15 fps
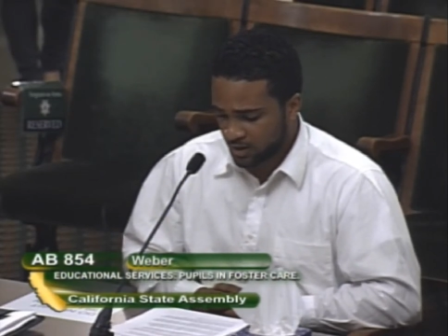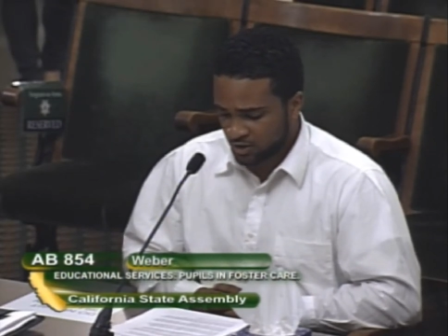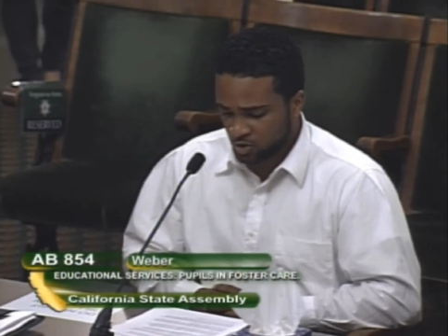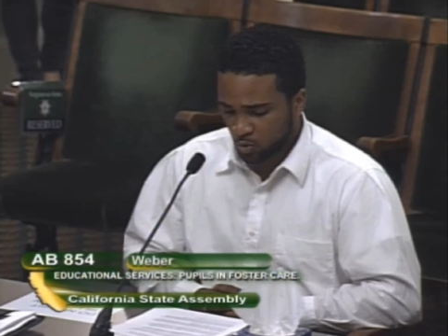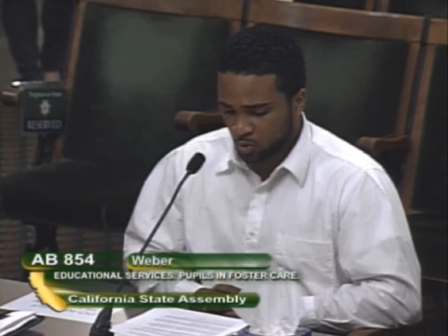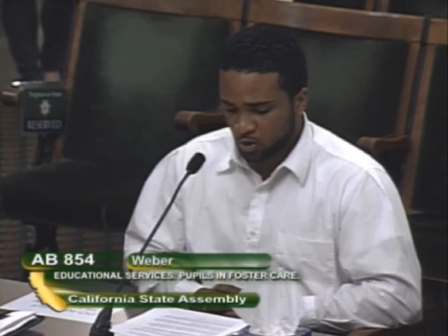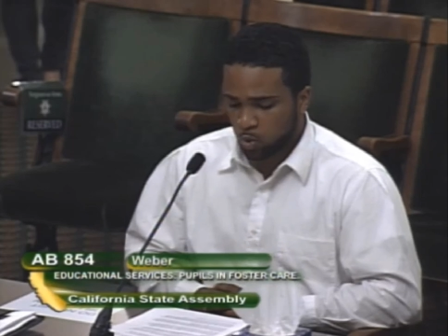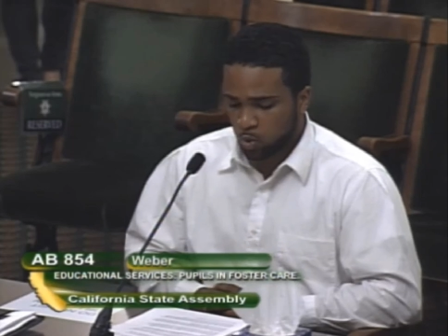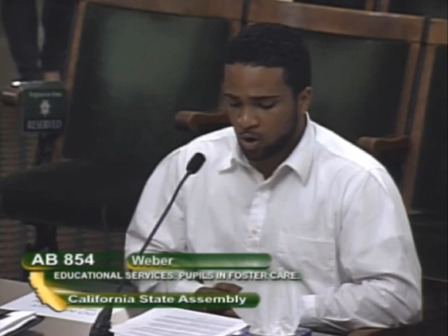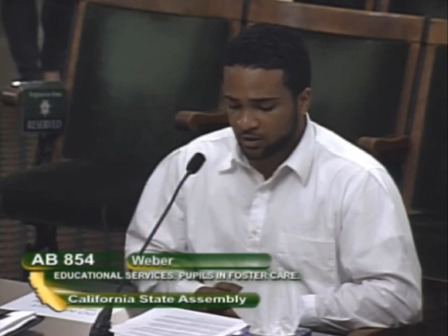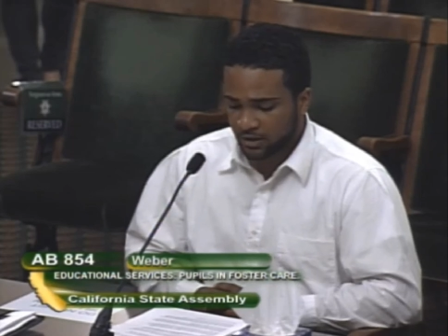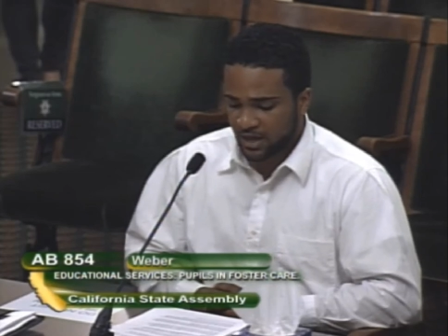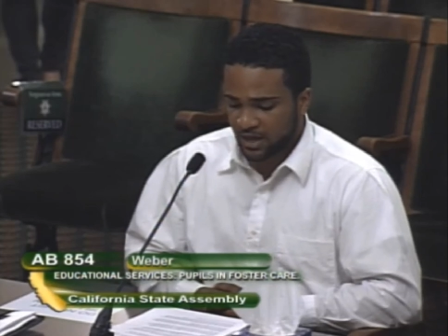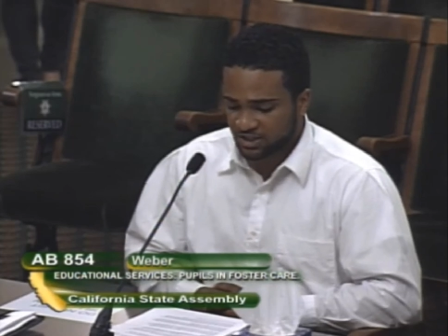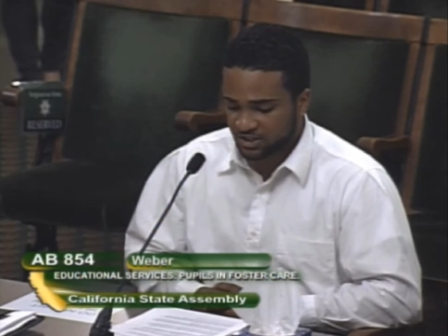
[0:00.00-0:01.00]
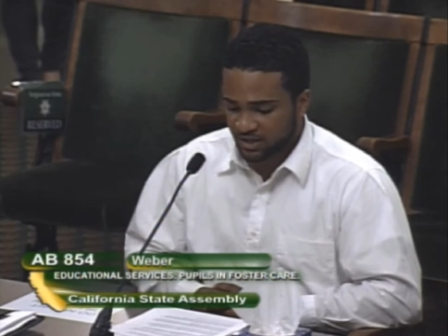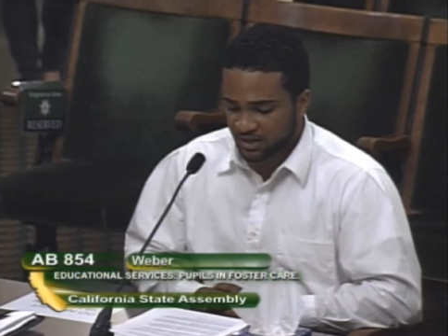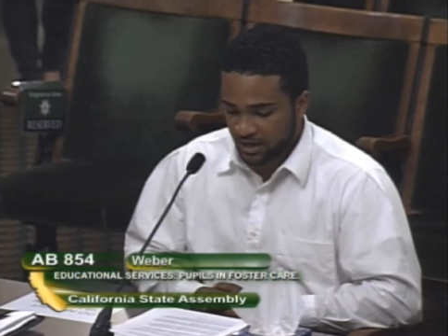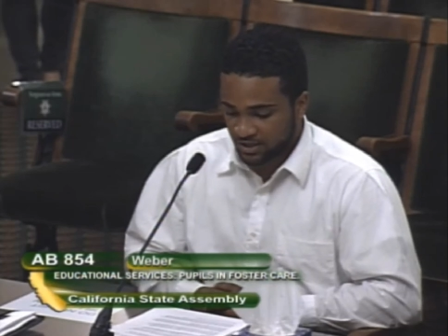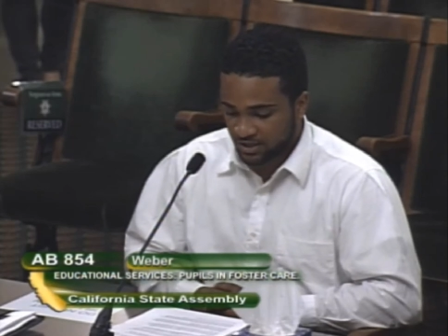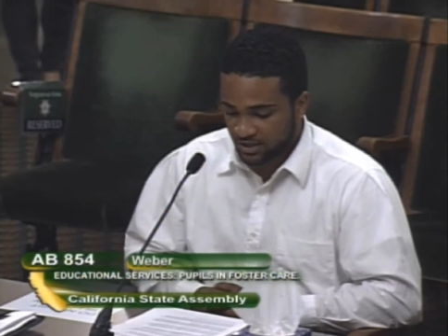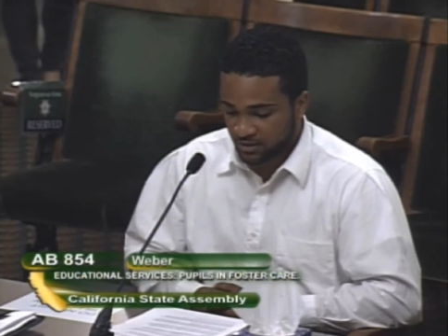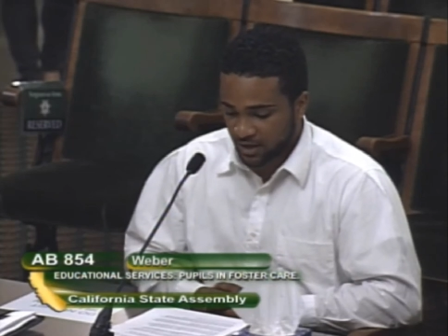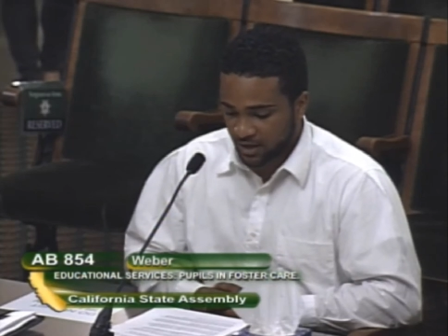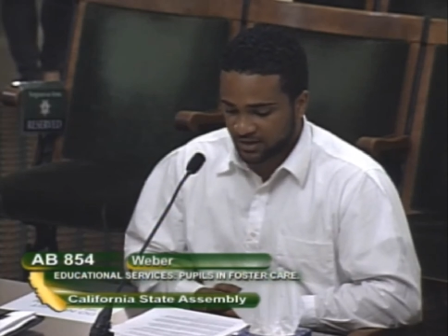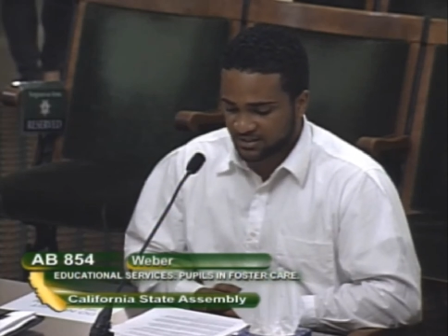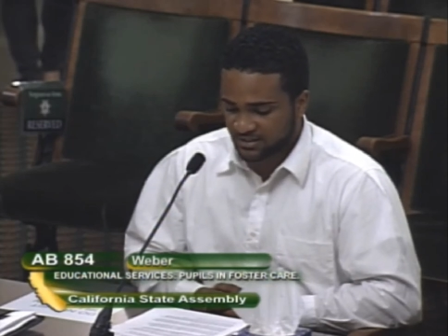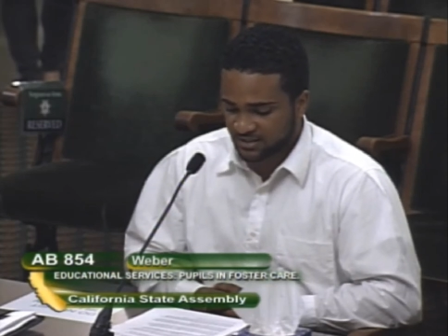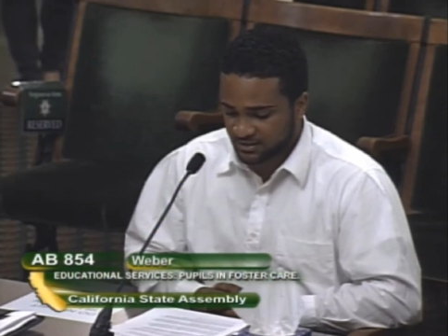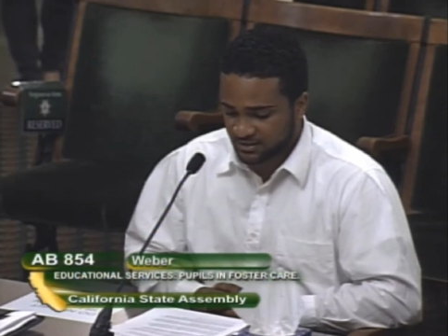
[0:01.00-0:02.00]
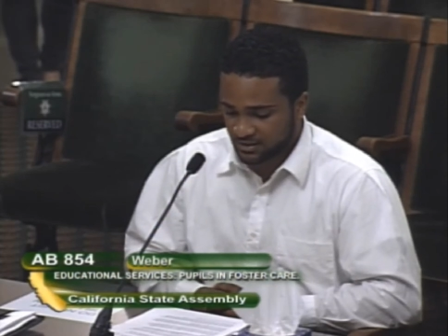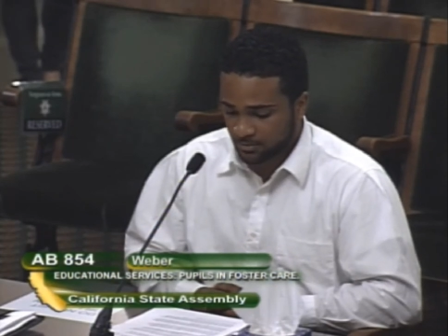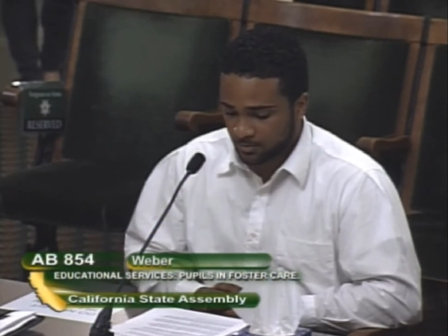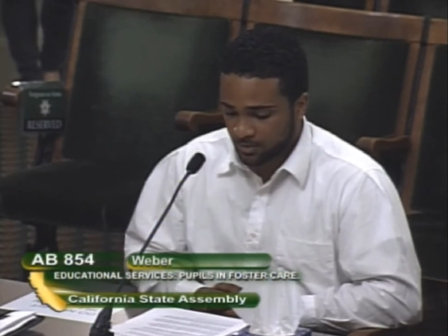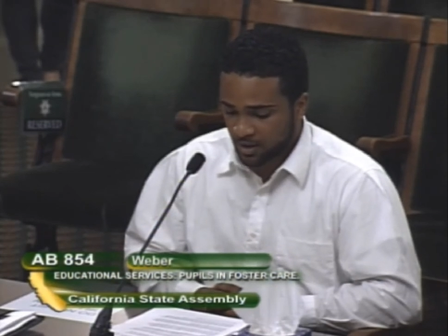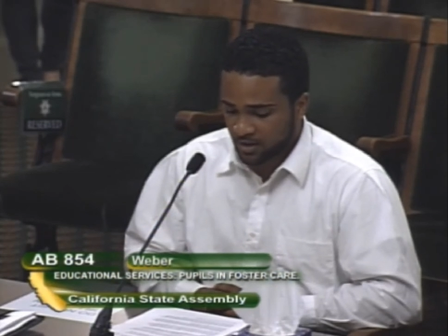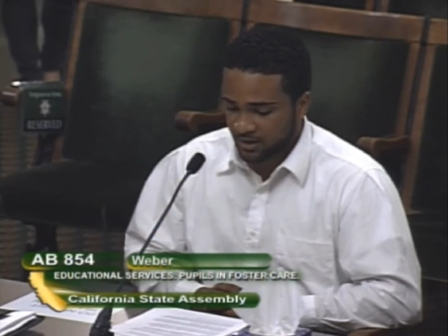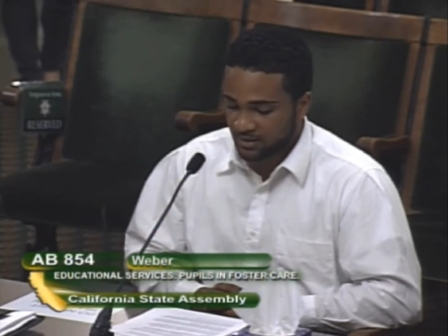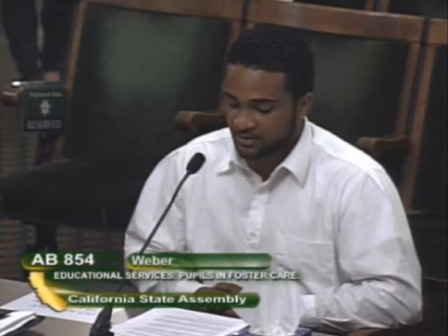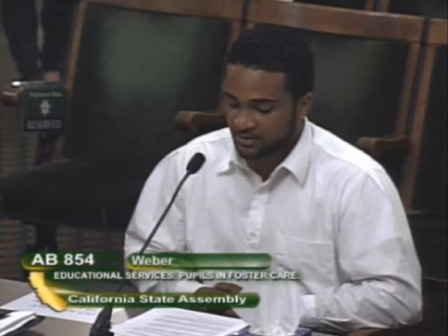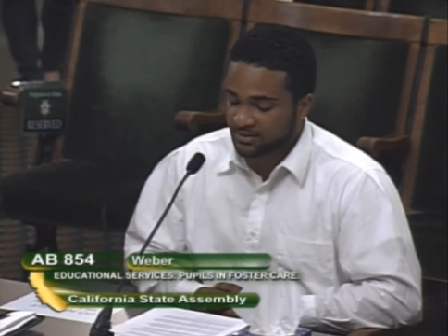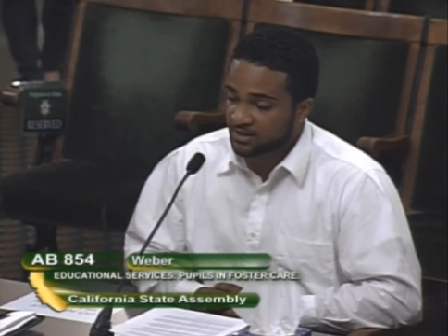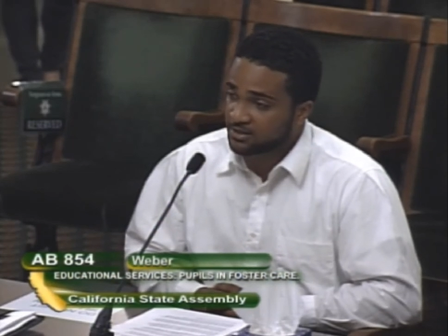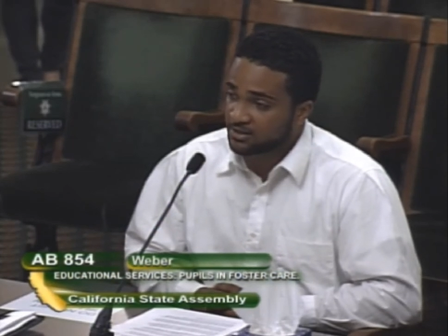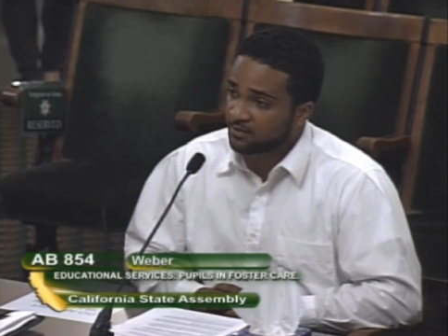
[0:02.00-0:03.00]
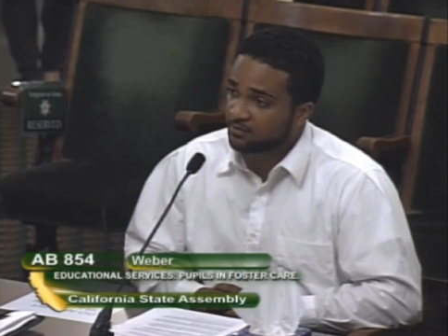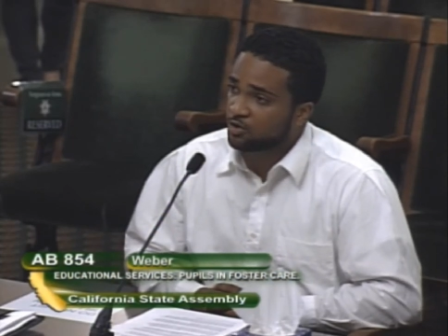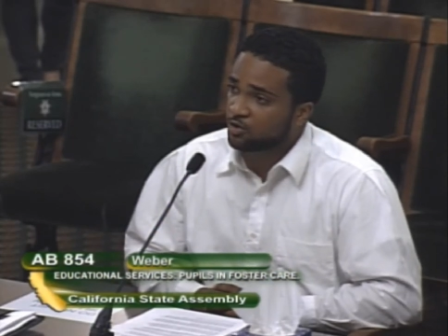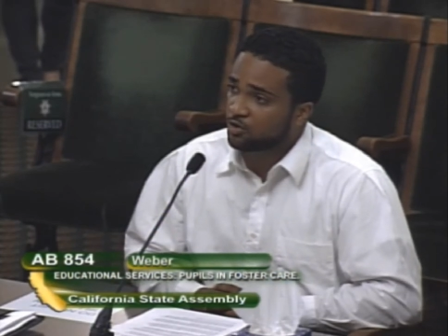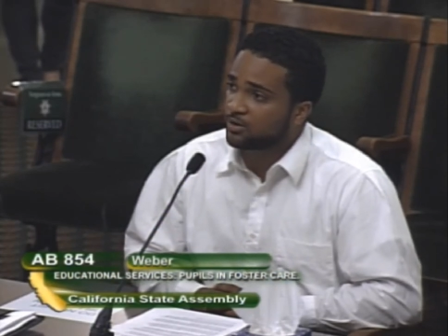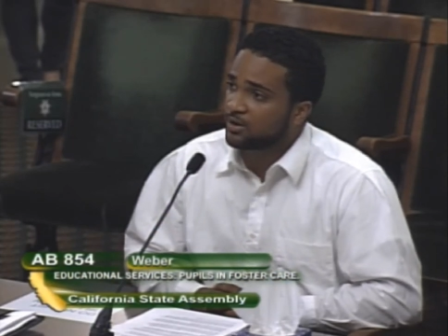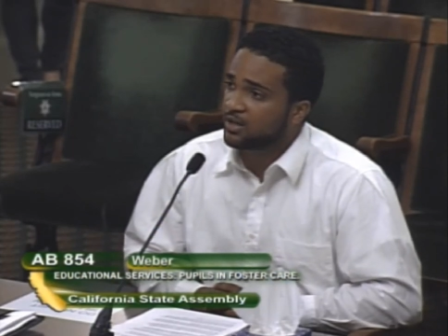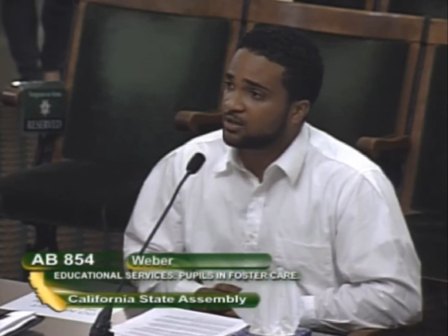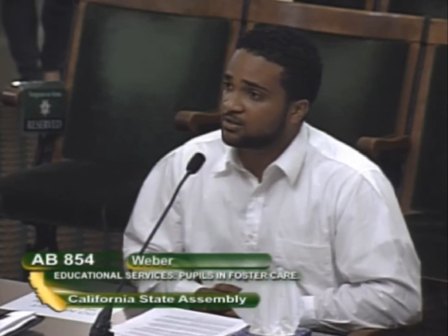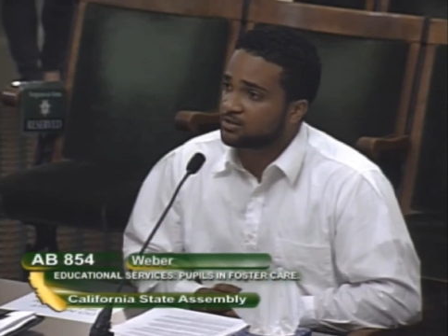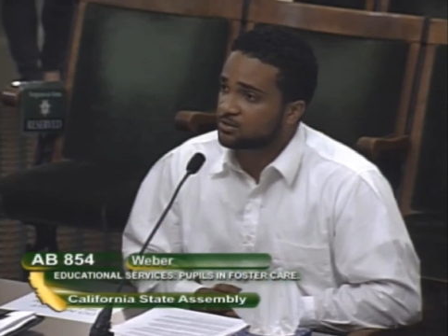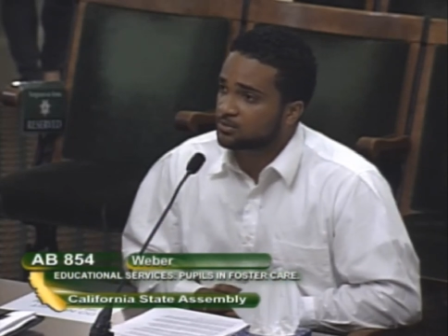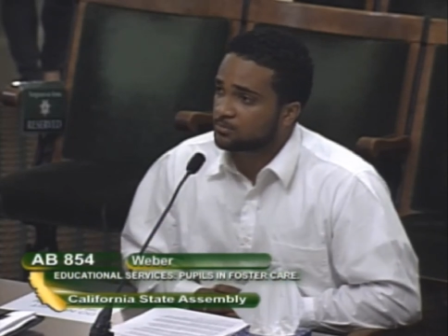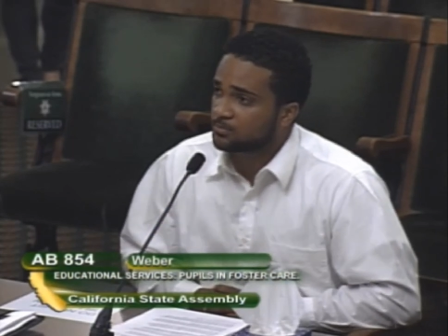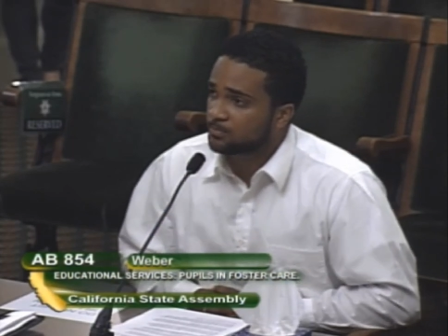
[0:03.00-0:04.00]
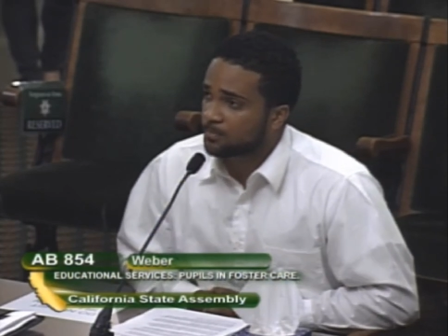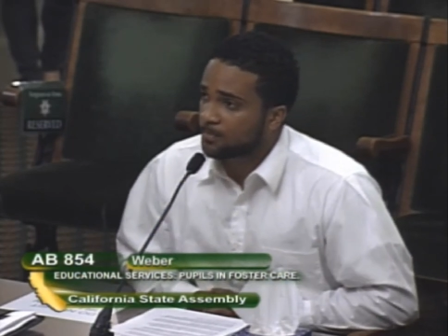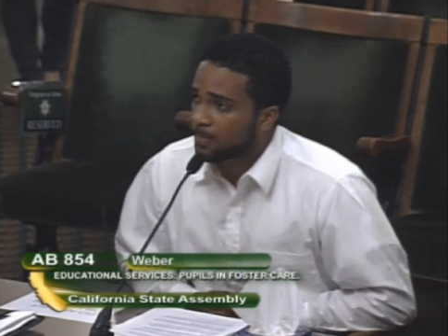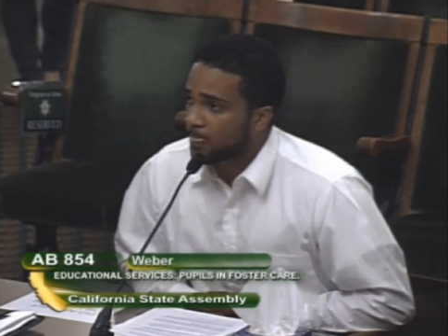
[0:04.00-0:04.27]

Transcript: to a quality education and a system that is sensitive to their needs.